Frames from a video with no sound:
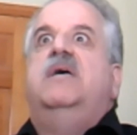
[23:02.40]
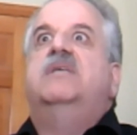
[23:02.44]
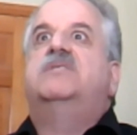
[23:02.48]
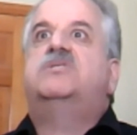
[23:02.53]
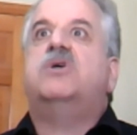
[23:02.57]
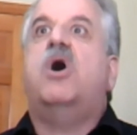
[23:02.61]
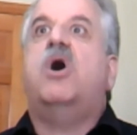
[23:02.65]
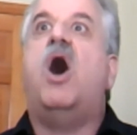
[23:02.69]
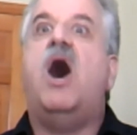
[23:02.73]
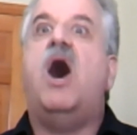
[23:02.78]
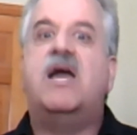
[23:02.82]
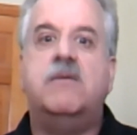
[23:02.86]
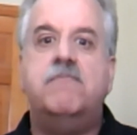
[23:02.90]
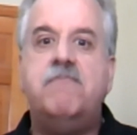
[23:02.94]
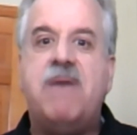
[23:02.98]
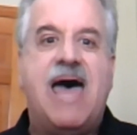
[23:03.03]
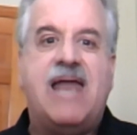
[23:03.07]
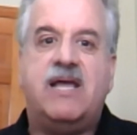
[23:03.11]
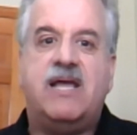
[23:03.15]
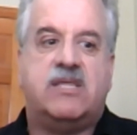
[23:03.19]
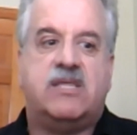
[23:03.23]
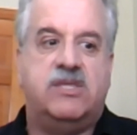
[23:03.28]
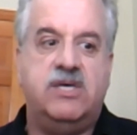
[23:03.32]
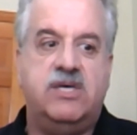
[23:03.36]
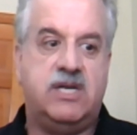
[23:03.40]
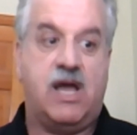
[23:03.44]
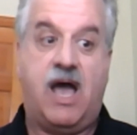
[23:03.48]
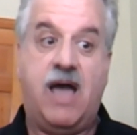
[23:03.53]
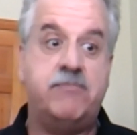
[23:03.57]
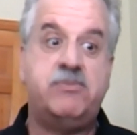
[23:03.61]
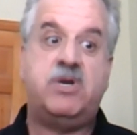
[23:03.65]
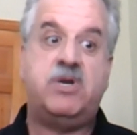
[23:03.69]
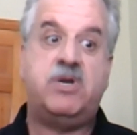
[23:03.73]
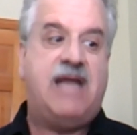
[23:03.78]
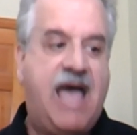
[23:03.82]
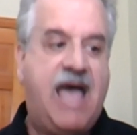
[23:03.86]
it's automatic that
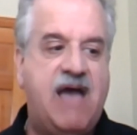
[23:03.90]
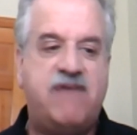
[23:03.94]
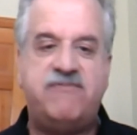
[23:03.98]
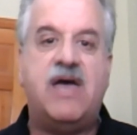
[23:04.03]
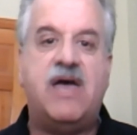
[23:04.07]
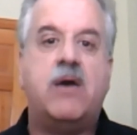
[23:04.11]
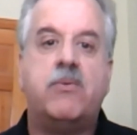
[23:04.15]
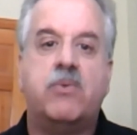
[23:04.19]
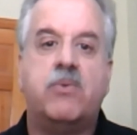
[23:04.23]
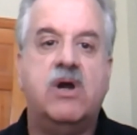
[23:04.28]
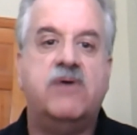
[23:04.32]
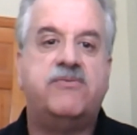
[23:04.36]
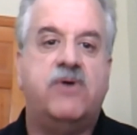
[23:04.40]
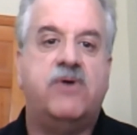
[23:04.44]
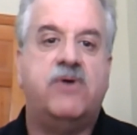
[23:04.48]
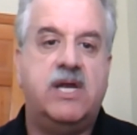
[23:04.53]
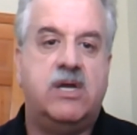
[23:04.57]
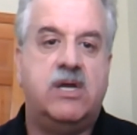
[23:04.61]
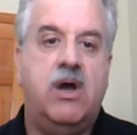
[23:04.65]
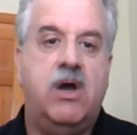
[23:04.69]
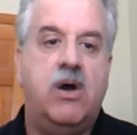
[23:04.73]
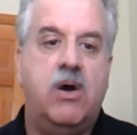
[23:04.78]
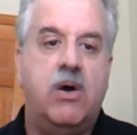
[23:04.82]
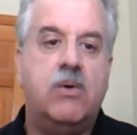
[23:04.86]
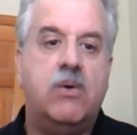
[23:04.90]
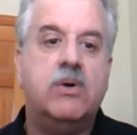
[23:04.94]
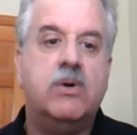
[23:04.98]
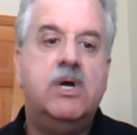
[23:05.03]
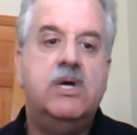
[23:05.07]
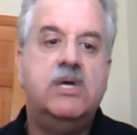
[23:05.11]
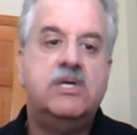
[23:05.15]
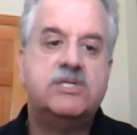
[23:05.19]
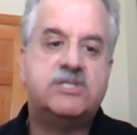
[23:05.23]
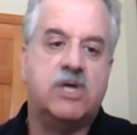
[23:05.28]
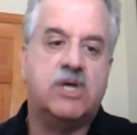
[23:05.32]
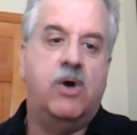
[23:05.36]
I'm going to have that wherever I go.
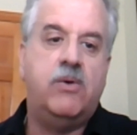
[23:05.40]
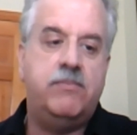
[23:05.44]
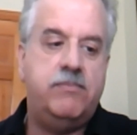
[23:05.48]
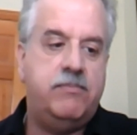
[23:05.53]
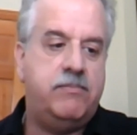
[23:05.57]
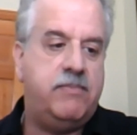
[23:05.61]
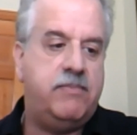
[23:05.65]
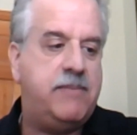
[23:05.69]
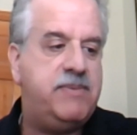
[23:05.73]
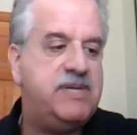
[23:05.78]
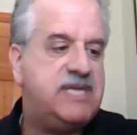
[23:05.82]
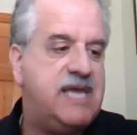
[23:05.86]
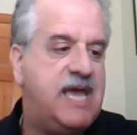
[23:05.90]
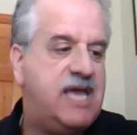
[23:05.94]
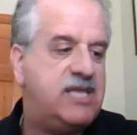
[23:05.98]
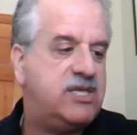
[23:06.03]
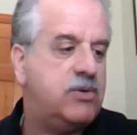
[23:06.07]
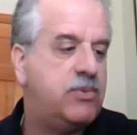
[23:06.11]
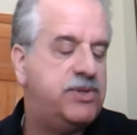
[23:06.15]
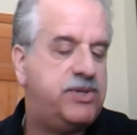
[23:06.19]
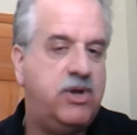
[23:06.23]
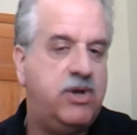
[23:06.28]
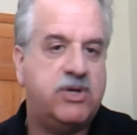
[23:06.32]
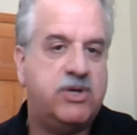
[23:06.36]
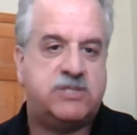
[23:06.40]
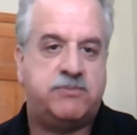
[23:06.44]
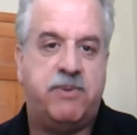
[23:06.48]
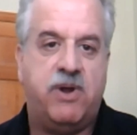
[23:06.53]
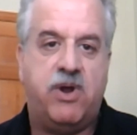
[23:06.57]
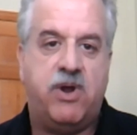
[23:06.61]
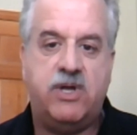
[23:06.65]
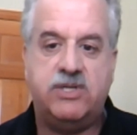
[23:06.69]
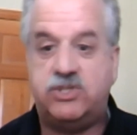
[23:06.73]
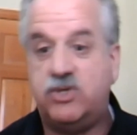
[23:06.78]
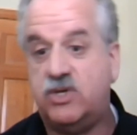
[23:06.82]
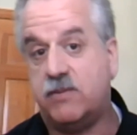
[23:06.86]
So maybe Daniel, with your
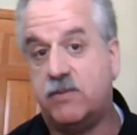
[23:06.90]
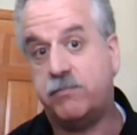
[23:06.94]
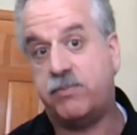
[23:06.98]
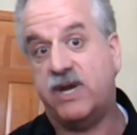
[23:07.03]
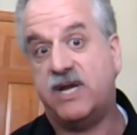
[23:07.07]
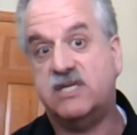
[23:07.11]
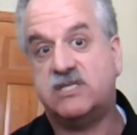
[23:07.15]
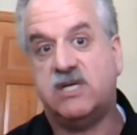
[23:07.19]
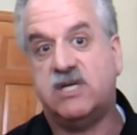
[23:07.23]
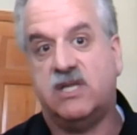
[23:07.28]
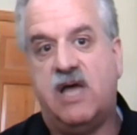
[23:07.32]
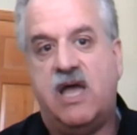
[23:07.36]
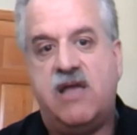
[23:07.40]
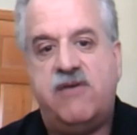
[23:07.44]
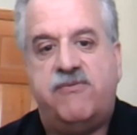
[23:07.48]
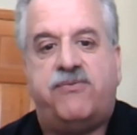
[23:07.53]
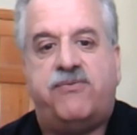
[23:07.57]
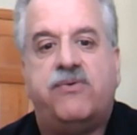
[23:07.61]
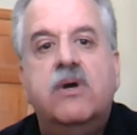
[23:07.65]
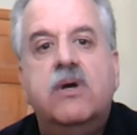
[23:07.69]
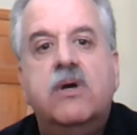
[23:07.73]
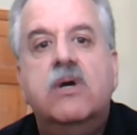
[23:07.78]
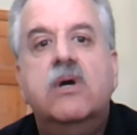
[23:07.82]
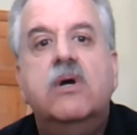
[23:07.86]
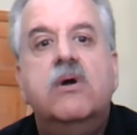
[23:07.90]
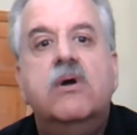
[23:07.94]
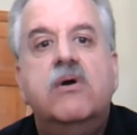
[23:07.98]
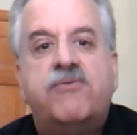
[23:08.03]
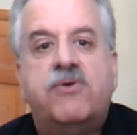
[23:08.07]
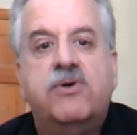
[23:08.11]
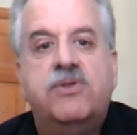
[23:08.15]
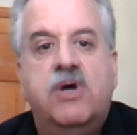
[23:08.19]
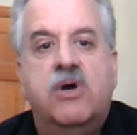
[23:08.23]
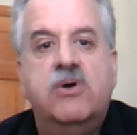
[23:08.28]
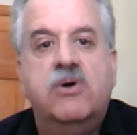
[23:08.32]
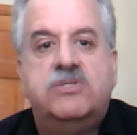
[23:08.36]
experience, you can bring it to life
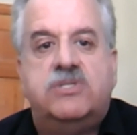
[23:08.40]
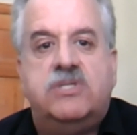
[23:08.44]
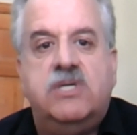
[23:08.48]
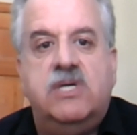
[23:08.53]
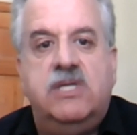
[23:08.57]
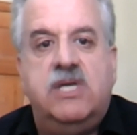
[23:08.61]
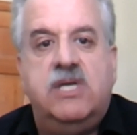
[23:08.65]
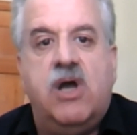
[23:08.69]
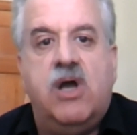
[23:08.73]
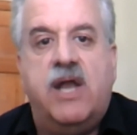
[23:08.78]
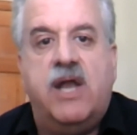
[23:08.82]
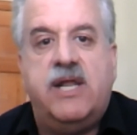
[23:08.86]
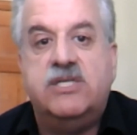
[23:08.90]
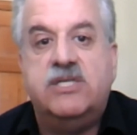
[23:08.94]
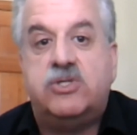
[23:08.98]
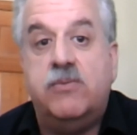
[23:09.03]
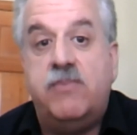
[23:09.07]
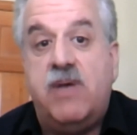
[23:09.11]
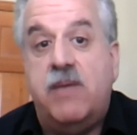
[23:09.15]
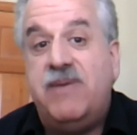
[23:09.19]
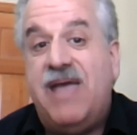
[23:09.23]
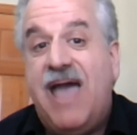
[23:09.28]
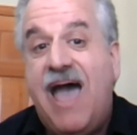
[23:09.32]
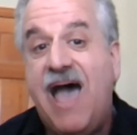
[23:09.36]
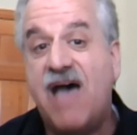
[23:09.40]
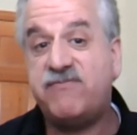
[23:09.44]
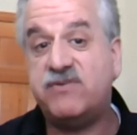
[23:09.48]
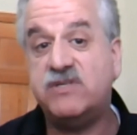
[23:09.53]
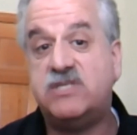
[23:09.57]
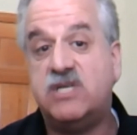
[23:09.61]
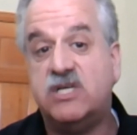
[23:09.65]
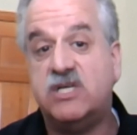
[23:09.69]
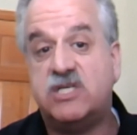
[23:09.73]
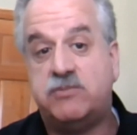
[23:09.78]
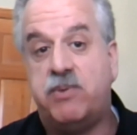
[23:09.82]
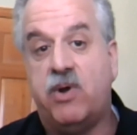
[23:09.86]
for those in the audience who maybe
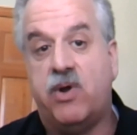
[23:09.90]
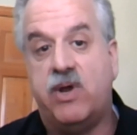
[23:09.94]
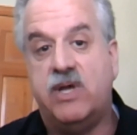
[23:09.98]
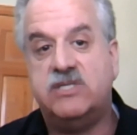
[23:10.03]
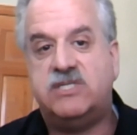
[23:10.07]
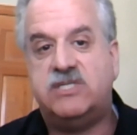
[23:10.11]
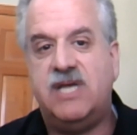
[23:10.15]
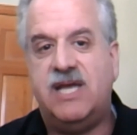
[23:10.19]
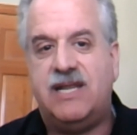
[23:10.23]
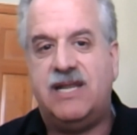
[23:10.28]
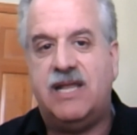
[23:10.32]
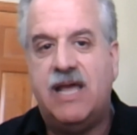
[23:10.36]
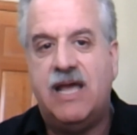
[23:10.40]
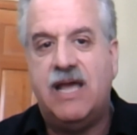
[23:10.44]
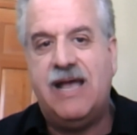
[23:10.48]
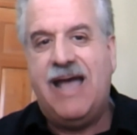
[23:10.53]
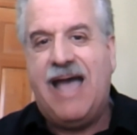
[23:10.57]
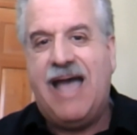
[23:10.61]
haven't experienced it.